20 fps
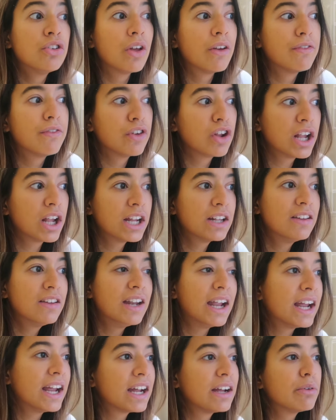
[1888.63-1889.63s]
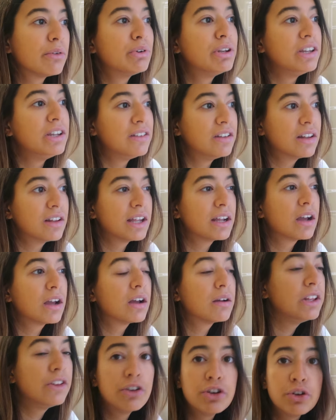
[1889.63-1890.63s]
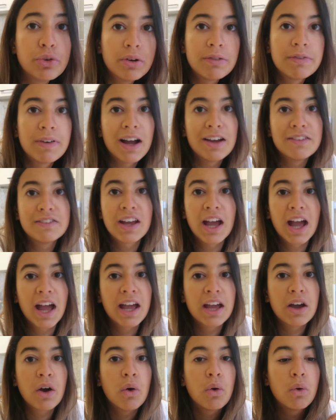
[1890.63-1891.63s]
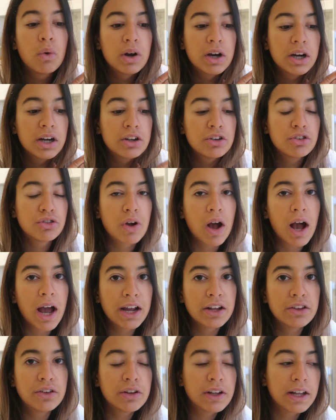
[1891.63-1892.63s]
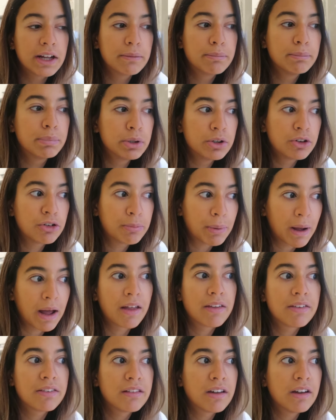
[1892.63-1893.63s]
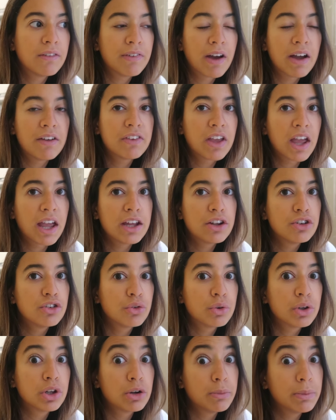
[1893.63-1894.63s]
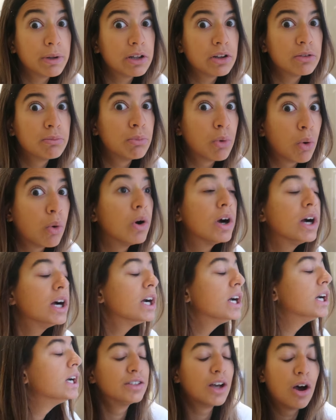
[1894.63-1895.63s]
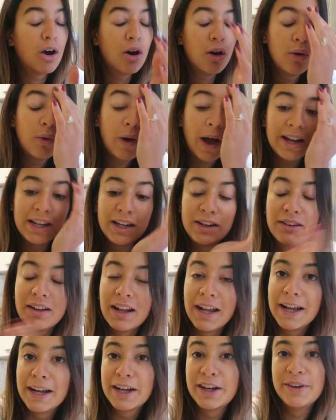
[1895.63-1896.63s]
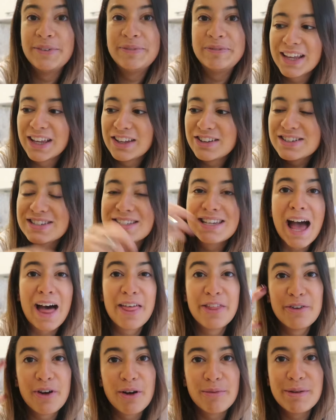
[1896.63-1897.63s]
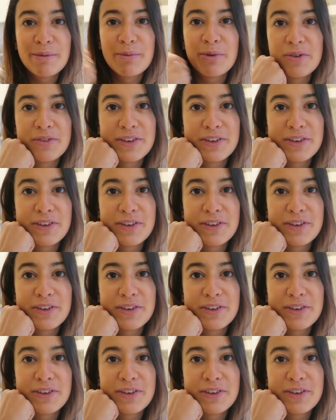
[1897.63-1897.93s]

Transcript: So I feel like today I would need to like either do a 5K or try to like push past a 5K and do a little bit more. So I need to like just gather up the